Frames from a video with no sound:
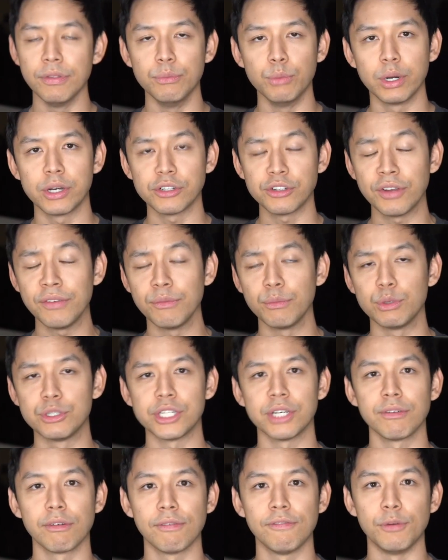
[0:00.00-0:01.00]

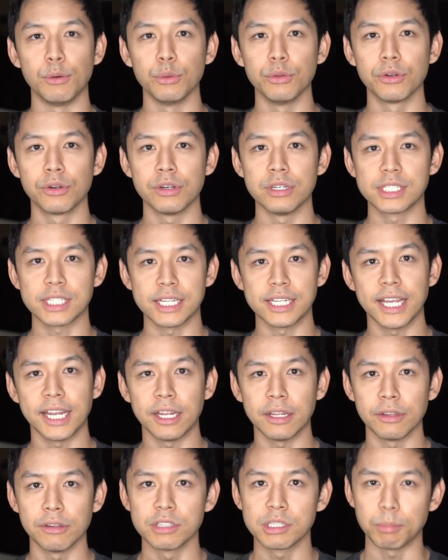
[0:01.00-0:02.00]
whichever folder is
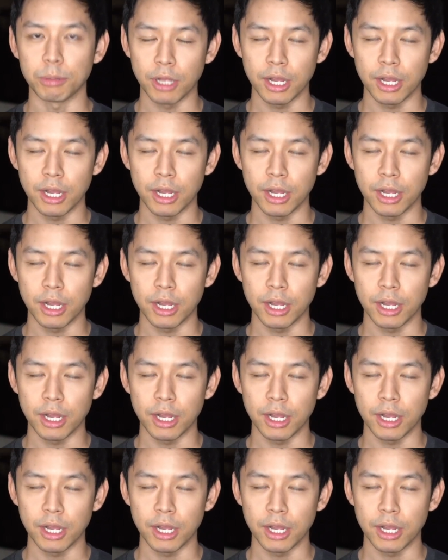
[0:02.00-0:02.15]
containing those